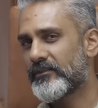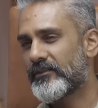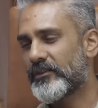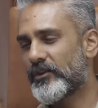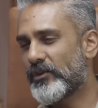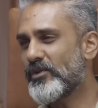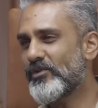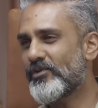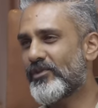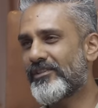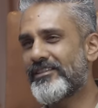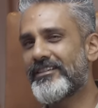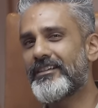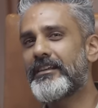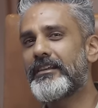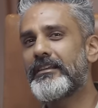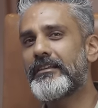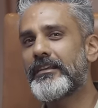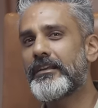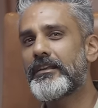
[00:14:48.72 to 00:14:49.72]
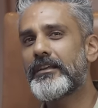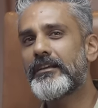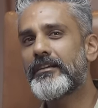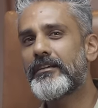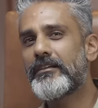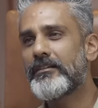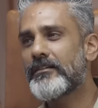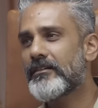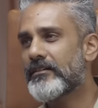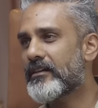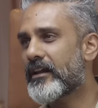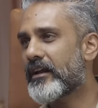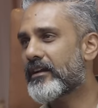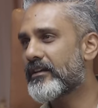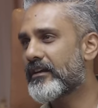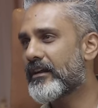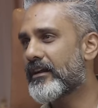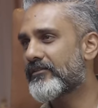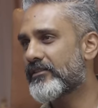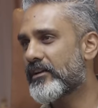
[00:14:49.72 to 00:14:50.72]
do you really need like
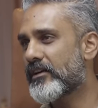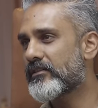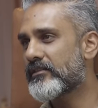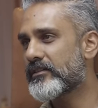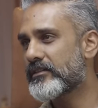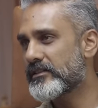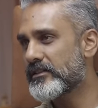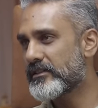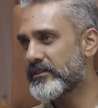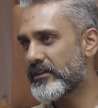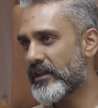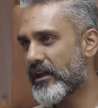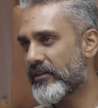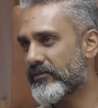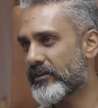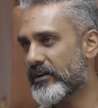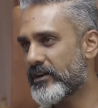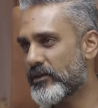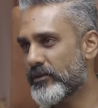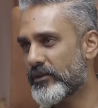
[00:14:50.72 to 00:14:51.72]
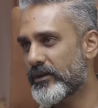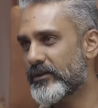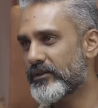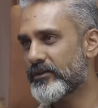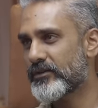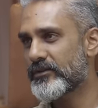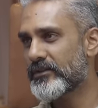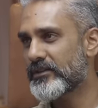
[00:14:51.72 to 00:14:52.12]
an 1100cc Africa Twin to do